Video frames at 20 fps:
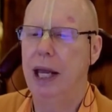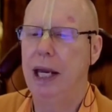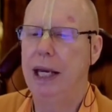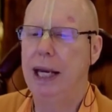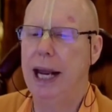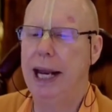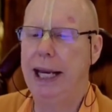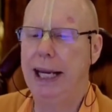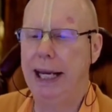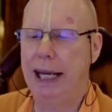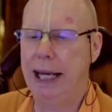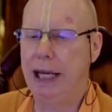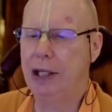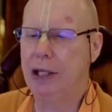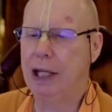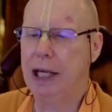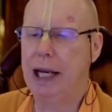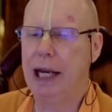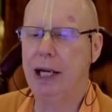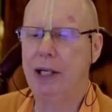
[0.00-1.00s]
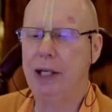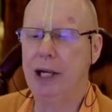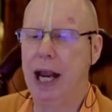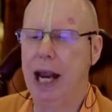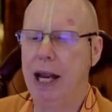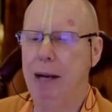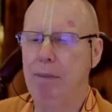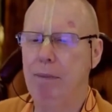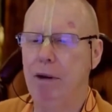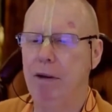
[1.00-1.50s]
can easily
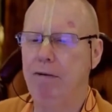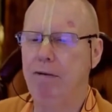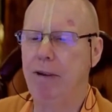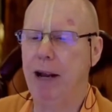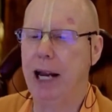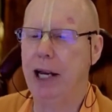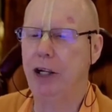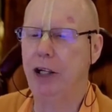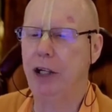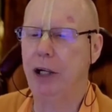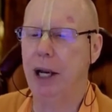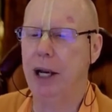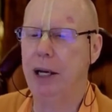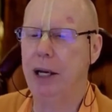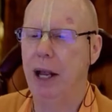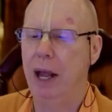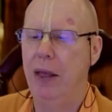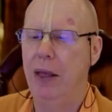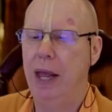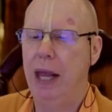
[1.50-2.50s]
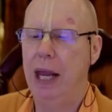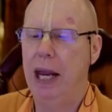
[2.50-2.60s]
attain perfection